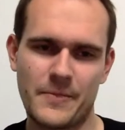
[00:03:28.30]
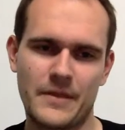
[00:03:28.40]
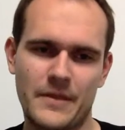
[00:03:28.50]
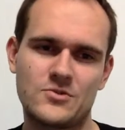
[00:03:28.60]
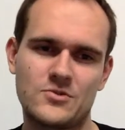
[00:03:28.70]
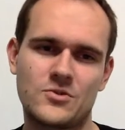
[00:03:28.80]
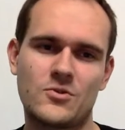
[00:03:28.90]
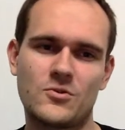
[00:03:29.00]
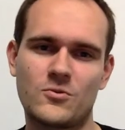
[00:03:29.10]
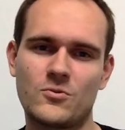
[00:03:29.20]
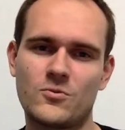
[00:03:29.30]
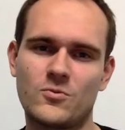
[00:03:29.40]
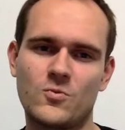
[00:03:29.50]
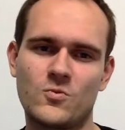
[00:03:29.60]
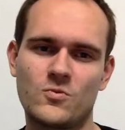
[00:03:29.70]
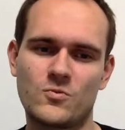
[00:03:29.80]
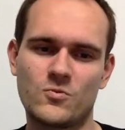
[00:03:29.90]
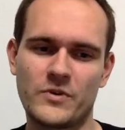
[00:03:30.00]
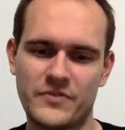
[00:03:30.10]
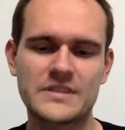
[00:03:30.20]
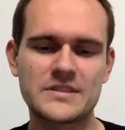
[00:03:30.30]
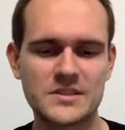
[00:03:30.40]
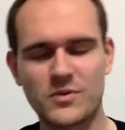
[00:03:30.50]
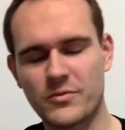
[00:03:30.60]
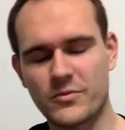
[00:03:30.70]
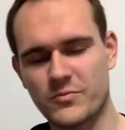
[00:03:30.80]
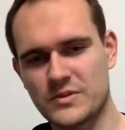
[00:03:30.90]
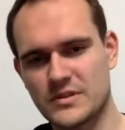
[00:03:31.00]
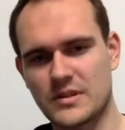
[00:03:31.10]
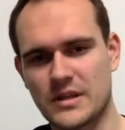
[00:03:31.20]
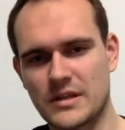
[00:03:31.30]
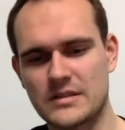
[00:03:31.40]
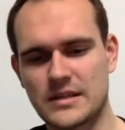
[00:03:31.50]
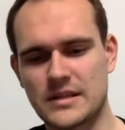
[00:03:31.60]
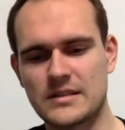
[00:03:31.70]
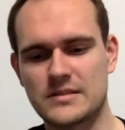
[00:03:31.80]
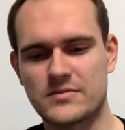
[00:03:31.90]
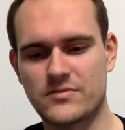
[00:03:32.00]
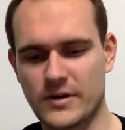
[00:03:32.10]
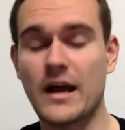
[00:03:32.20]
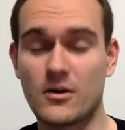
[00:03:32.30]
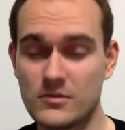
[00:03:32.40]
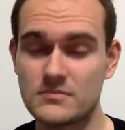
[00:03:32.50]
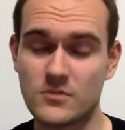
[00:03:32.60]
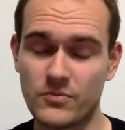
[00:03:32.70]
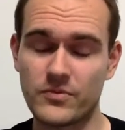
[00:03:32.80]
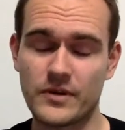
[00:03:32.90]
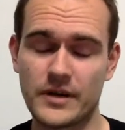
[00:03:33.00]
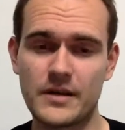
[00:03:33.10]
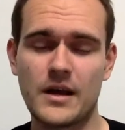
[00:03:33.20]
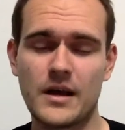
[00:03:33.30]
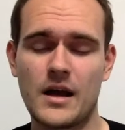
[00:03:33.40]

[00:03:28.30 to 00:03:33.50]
So we fixed this problem in the sense for now, hopefully.